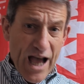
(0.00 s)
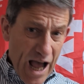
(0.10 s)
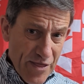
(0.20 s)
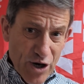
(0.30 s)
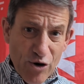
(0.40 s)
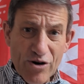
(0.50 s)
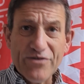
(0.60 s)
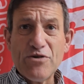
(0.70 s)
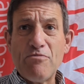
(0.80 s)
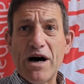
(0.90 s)
And the law
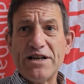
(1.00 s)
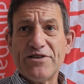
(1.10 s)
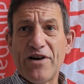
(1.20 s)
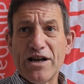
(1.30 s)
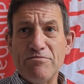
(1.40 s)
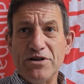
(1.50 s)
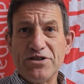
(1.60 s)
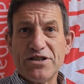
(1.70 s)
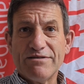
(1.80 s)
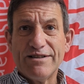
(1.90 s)
of combined
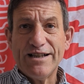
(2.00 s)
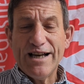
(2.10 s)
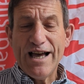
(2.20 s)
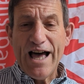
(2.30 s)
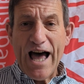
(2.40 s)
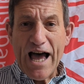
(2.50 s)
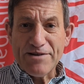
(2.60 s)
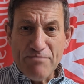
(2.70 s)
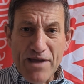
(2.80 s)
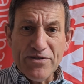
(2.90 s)
development
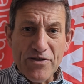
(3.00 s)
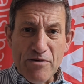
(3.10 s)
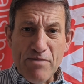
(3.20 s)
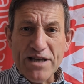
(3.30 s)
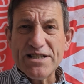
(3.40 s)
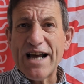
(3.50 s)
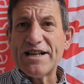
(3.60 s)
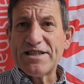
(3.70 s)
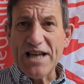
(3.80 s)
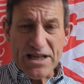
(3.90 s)
had meant that the peasant had
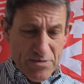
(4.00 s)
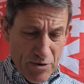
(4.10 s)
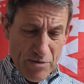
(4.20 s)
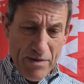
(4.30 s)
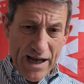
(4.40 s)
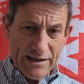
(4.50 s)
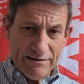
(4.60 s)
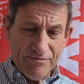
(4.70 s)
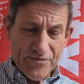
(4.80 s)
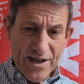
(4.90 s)
a desperate
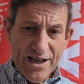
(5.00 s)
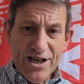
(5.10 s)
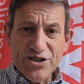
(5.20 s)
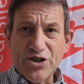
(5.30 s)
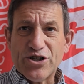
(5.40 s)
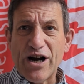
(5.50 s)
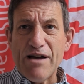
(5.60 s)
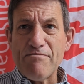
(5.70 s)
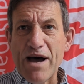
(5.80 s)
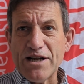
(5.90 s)
battle to try
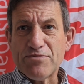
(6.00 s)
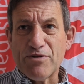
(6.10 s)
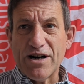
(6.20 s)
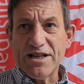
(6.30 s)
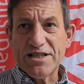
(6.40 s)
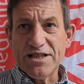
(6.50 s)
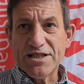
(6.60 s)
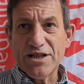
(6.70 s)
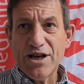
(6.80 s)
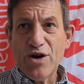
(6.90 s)
and match
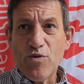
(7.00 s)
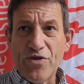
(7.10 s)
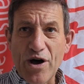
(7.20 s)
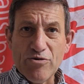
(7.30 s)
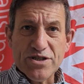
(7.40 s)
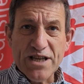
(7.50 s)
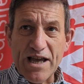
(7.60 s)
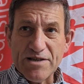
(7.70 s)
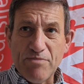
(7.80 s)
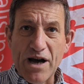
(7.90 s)
prices with those
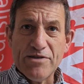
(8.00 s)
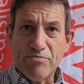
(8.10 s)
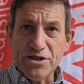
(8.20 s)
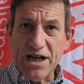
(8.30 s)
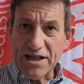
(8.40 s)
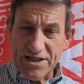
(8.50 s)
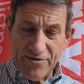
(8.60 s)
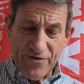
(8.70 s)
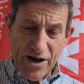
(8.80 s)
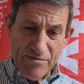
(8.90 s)
set by the
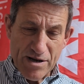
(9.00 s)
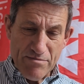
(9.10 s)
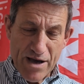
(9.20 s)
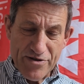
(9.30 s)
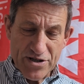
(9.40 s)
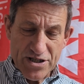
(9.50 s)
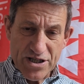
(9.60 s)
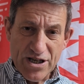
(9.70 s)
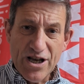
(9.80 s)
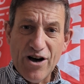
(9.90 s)
productive farming
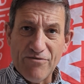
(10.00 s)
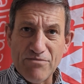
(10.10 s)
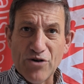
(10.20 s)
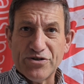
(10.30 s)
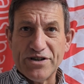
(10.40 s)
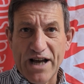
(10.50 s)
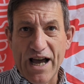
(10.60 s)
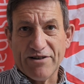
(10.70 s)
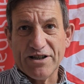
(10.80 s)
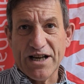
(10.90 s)
methods of modern
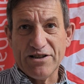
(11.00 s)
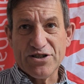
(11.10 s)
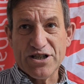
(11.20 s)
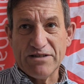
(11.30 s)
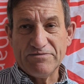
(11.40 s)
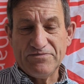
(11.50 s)
agriculture.